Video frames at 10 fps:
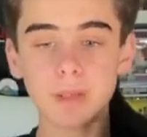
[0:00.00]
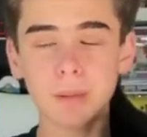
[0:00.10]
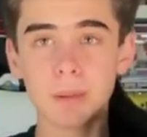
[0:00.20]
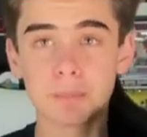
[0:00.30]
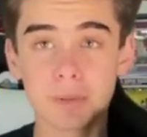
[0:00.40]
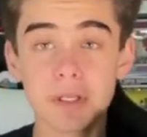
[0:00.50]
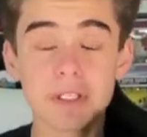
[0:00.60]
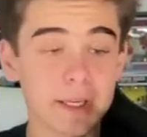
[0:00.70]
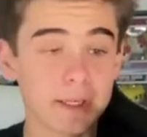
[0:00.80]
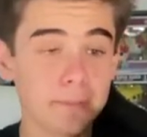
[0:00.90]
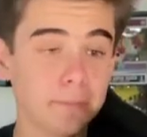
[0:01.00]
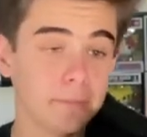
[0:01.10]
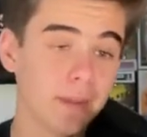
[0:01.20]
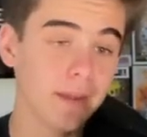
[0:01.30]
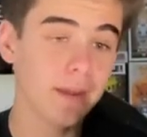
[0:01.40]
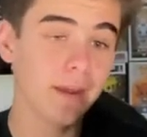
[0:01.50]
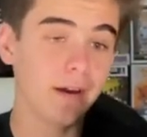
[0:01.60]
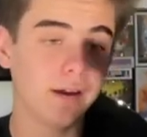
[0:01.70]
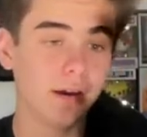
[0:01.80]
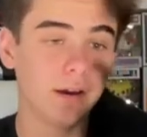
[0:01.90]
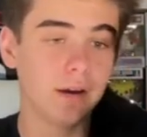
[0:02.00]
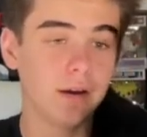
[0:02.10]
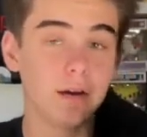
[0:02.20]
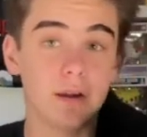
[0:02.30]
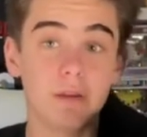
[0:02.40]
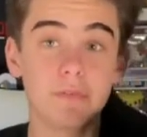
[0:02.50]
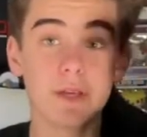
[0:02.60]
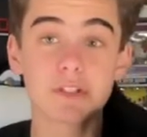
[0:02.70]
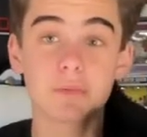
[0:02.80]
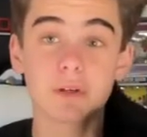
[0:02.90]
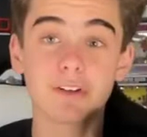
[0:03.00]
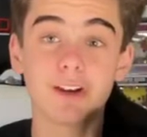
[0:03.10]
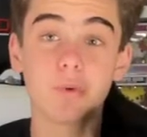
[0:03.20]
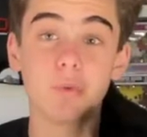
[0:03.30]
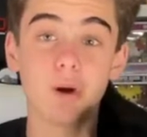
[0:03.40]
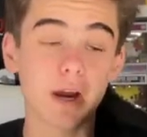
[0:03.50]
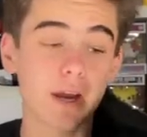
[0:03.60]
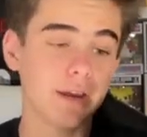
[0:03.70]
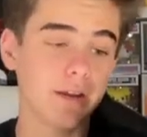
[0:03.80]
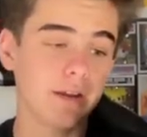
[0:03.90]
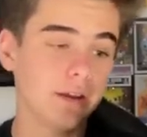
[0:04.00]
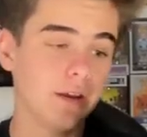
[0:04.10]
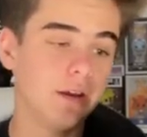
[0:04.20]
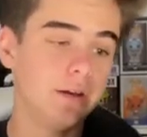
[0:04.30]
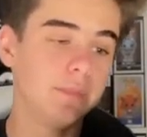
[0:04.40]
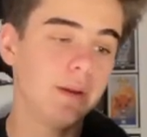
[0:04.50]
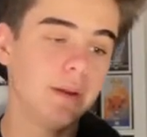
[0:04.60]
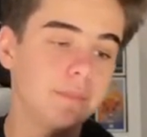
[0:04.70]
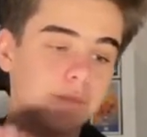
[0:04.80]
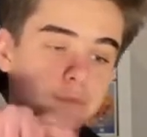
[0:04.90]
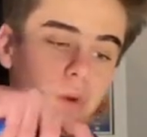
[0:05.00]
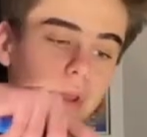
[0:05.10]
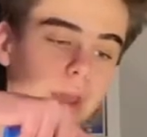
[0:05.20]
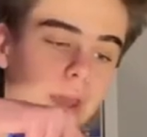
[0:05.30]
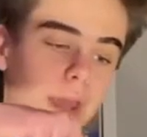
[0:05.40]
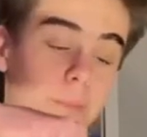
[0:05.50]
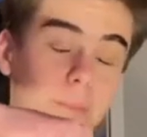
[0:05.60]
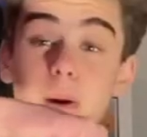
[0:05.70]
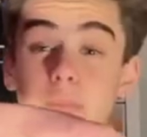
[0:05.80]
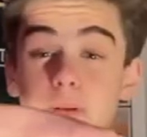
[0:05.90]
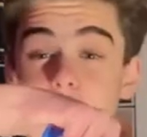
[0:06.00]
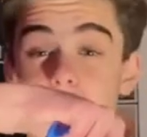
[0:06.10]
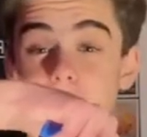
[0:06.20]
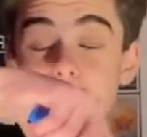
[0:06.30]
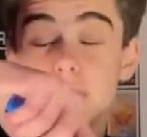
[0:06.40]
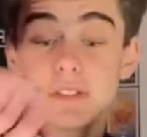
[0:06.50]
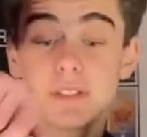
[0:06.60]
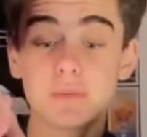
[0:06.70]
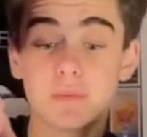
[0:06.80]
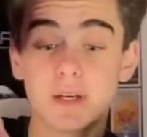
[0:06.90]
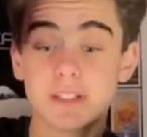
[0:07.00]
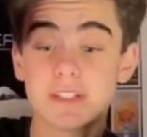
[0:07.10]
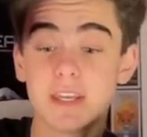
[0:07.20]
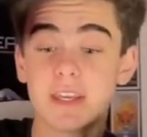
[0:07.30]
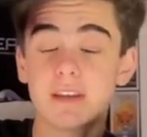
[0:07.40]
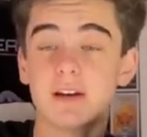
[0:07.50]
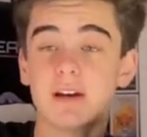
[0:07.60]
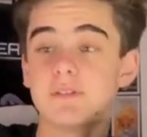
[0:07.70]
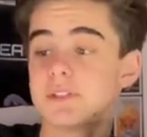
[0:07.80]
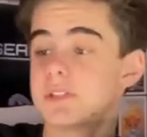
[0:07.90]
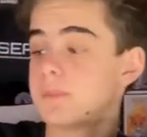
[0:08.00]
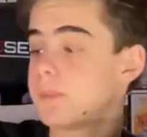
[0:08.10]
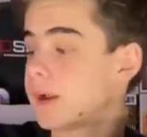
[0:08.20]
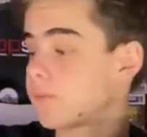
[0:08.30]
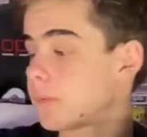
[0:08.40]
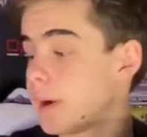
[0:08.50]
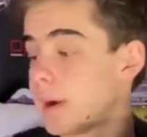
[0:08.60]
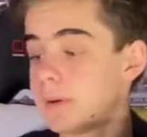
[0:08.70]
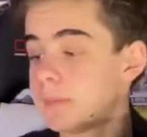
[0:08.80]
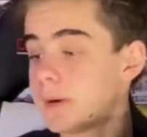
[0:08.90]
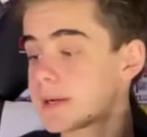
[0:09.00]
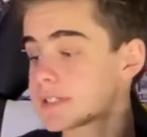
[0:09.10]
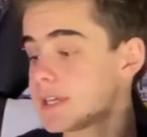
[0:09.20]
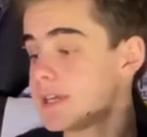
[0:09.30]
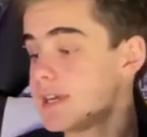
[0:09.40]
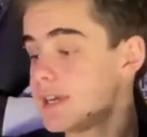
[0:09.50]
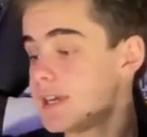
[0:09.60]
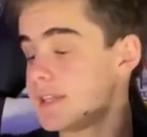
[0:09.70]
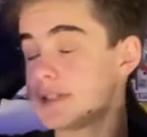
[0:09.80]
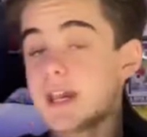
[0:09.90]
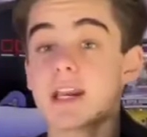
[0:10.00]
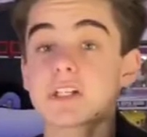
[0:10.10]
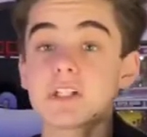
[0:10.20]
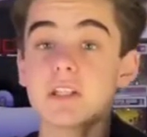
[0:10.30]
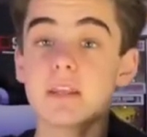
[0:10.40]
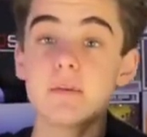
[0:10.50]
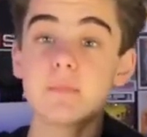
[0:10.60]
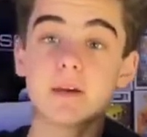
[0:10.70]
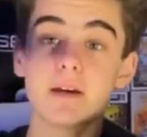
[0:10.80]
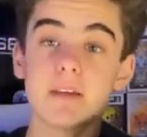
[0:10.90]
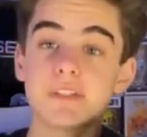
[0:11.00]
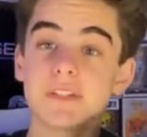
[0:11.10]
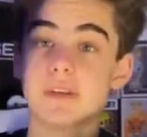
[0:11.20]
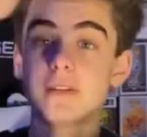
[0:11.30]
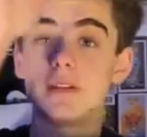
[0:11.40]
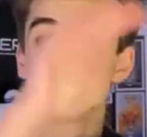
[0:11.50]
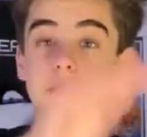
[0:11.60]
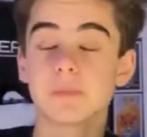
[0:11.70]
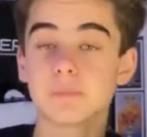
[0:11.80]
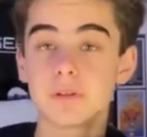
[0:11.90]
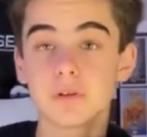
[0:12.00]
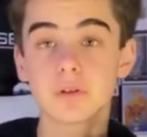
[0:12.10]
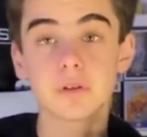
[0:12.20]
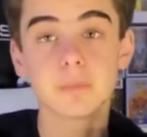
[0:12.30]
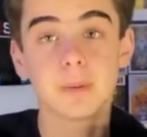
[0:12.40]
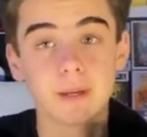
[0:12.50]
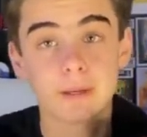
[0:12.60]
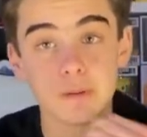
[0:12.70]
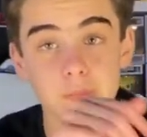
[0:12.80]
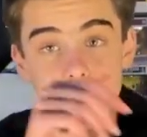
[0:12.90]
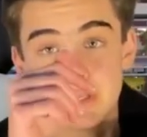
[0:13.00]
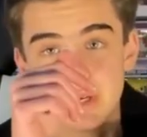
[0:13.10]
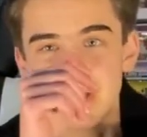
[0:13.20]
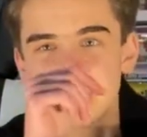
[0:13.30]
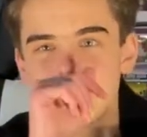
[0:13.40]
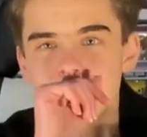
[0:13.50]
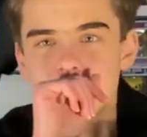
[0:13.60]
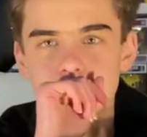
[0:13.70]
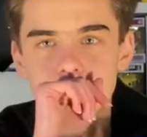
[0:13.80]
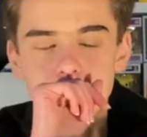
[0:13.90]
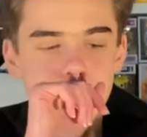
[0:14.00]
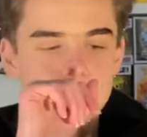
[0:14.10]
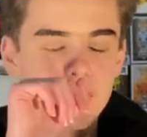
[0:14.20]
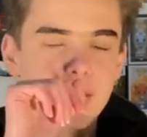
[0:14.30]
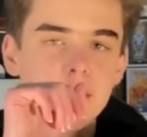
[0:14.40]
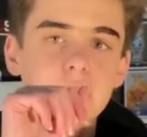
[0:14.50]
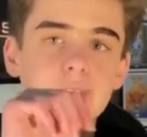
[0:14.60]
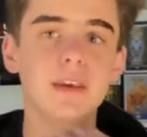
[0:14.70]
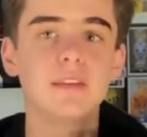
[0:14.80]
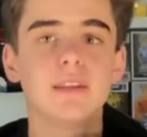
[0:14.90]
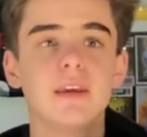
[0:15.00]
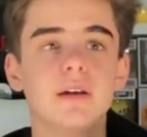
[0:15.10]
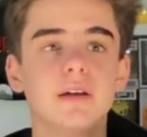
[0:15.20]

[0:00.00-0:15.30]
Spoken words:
pretty excited. If you guys are wondering why I have Pop in a Box boxes when I said I was done buying from Pop in a Box, it's actually because this was a pre-order back, I think during their birthday. They